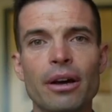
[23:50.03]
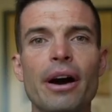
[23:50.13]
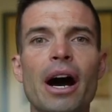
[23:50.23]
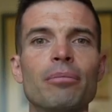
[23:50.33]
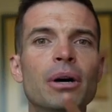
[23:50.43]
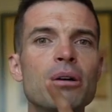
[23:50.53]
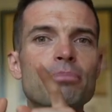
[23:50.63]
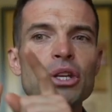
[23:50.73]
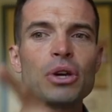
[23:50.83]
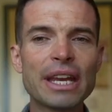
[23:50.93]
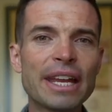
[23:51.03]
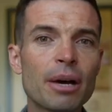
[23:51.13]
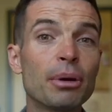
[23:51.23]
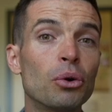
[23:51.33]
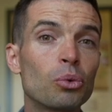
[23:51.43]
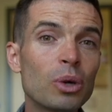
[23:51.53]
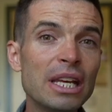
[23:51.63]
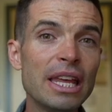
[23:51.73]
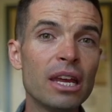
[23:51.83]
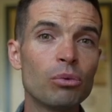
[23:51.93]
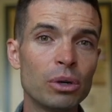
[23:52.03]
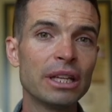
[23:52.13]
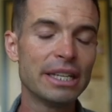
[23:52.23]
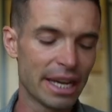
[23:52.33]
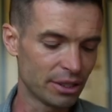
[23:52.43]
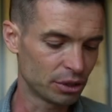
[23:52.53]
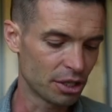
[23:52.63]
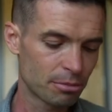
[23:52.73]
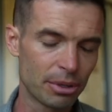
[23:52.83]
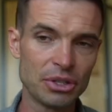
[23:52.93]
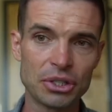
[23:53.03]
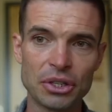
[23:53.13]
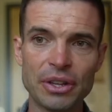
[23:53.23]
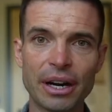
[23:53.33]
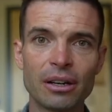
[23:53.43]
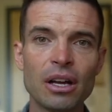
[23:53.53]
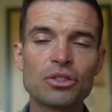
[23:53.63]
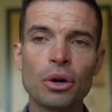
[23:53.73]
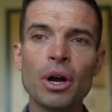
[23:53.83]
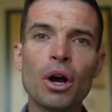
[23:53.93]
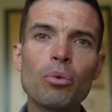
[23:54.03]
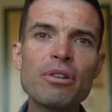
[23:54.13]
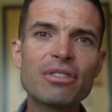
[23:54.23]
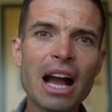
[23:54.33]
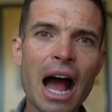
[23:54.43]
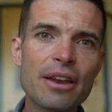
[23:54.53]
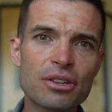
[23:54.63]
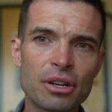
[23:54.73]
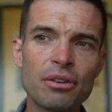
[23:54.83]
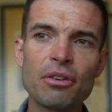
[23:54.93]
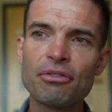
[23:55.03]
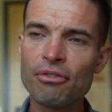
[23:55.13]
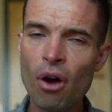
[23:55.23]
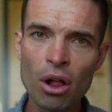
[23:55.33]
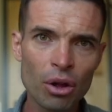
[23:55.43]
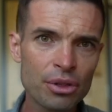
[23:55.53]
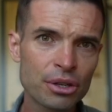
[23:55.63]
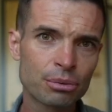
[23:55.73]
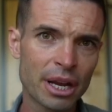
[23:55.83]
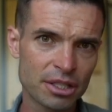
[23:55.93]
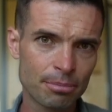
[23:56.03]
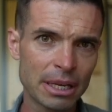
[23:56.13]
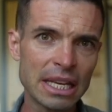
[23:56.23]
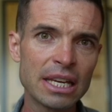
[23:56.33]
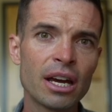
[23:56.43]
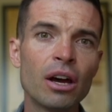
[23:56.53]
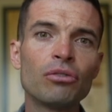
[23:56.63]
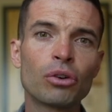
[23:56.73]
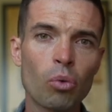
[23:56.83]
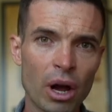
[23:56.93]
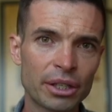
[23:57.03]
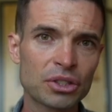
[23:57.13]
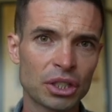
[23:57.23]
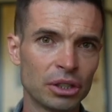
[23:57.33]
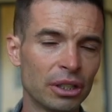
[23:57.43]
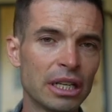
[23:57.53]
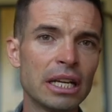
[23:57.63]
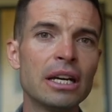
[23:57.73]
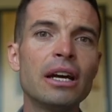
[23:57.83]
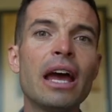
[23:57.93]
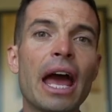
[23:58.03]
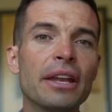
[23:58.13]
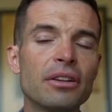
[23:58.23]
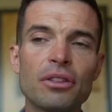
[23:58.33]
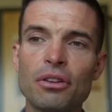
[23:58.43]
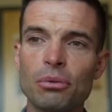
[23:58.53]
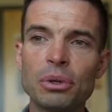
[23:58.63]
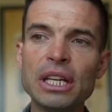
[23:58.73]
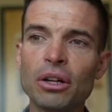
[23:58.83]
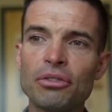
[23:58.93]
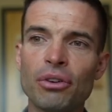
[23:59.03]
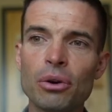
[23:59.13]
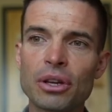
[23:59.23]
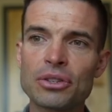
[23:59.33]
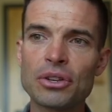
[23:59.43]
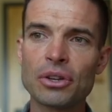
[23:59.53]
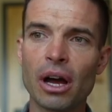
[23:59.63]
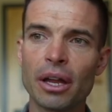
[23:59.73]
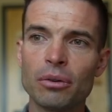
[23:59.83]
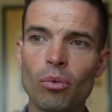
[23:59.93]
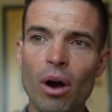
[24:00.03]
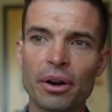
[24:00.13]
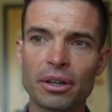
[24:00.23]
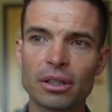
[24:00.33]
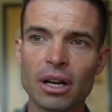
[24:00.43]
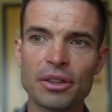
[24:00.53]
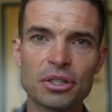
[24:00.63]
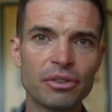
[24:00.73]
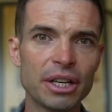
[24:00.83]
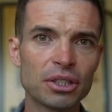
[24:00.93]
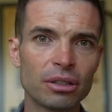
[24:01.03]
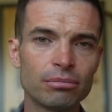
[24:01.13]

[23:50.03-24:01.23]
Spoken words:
But you can end up in a really, really dangerous position there. So we've got to follow this recipe for water security, and the real focus is on water conservation.